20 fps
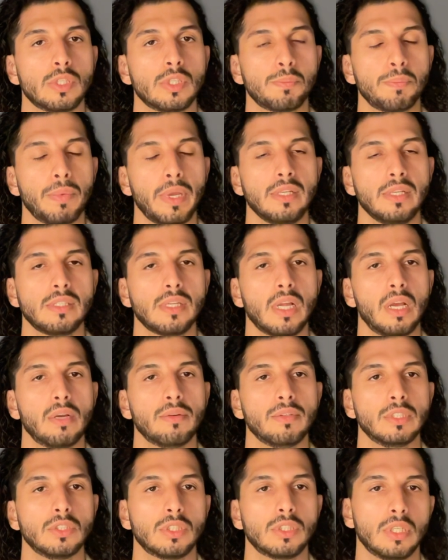a space
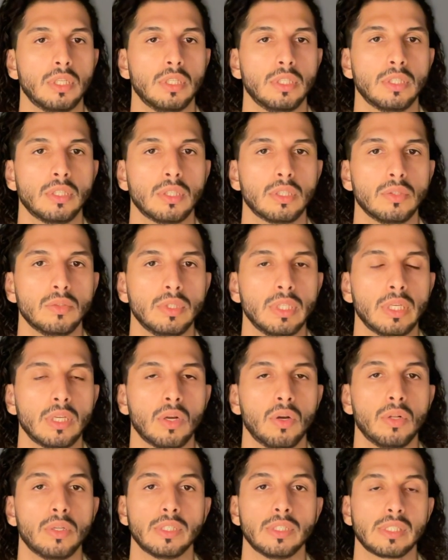dimension, including
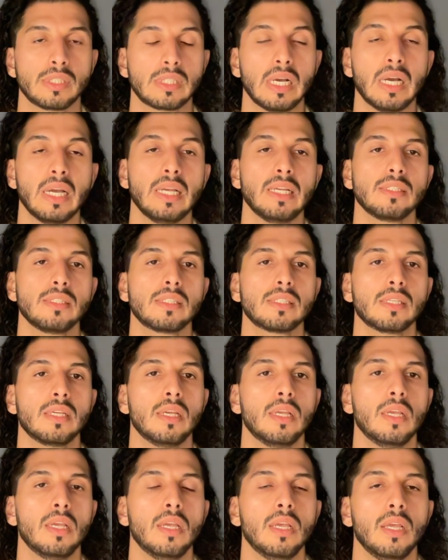all the science,
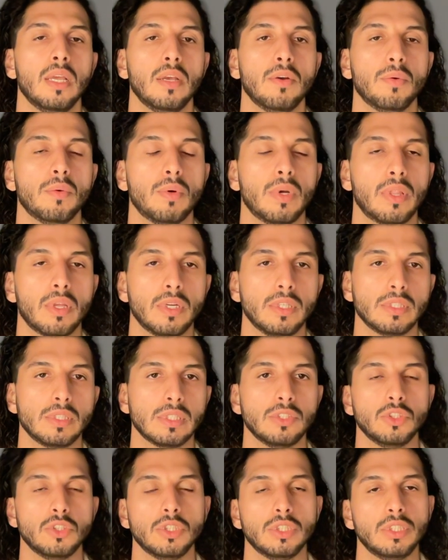whether it's
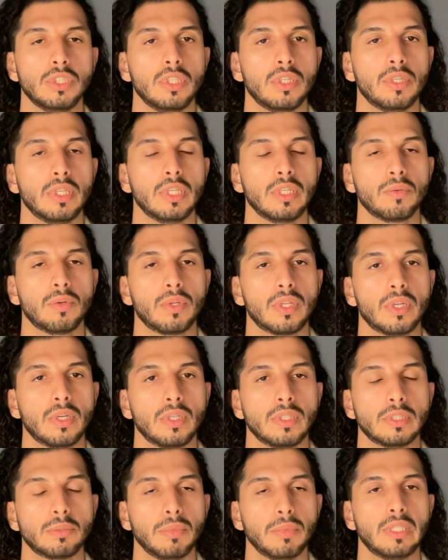engineering, whether
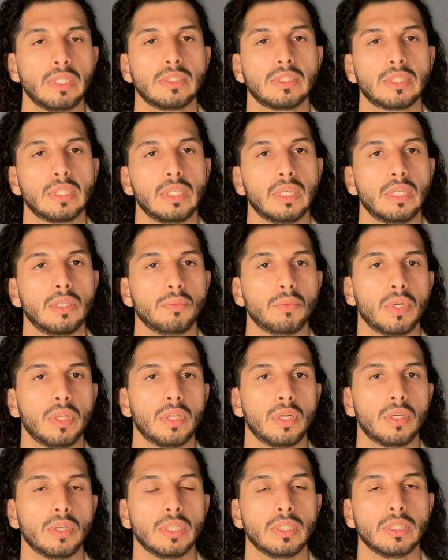it's medicine,
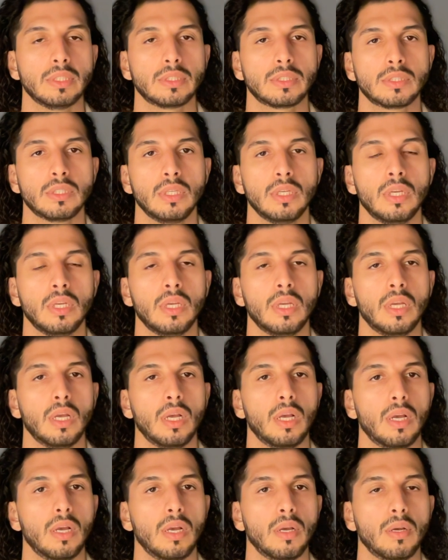whether it's
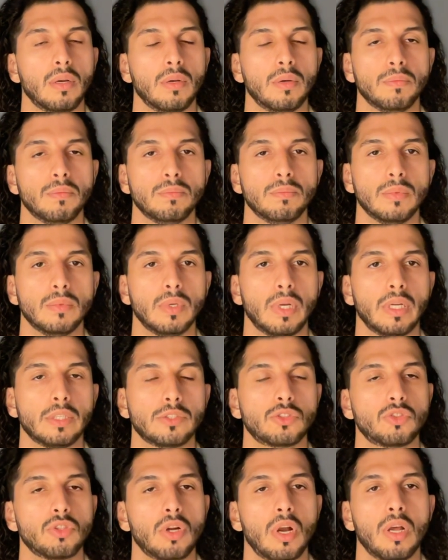
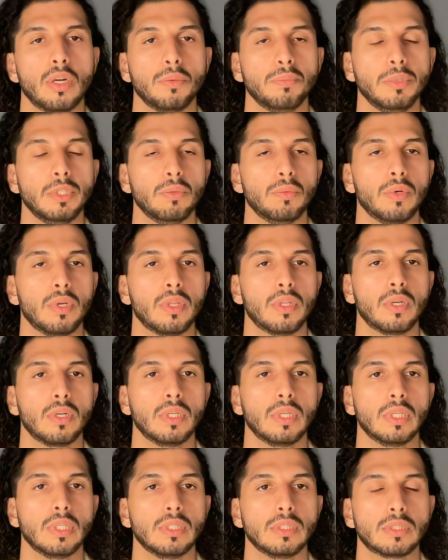astronomy,
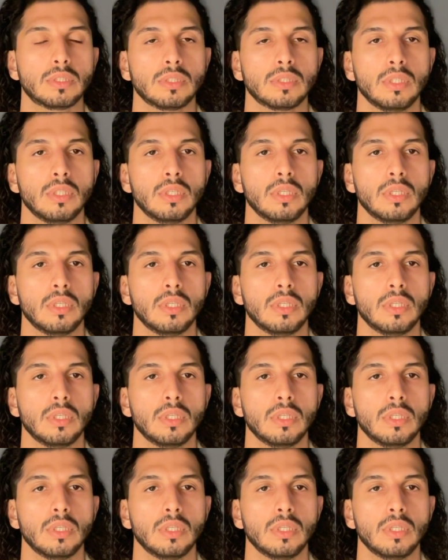whether it's